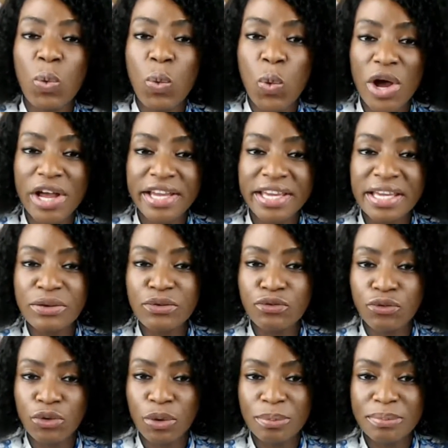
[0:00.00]

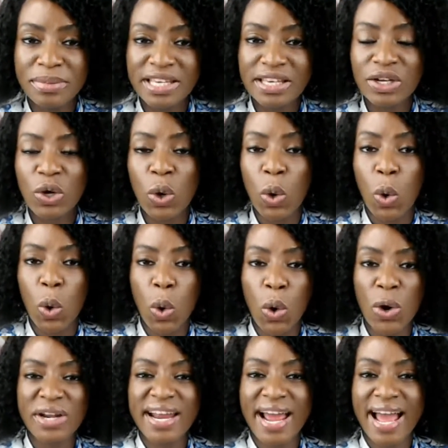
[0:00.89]
working for me,
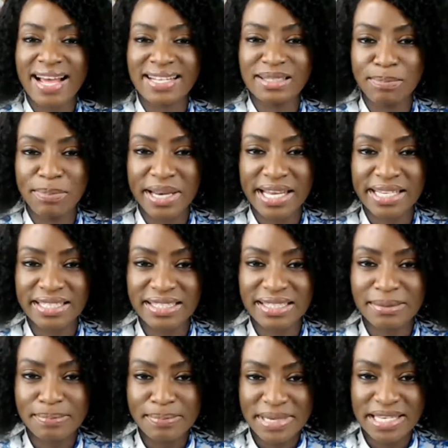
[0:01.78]
God has
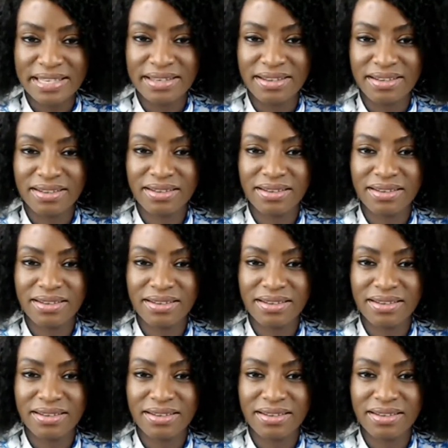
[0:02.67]
blessed me.